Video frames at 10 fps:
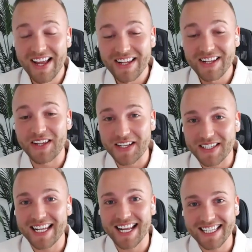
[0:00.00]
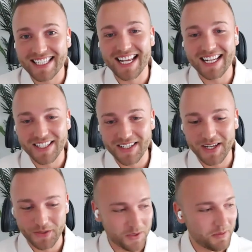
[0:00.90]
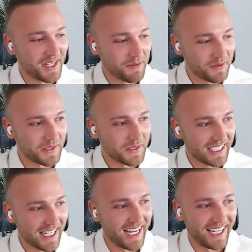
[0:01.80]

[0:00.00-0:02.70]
Yeah, that's respectable. Okay.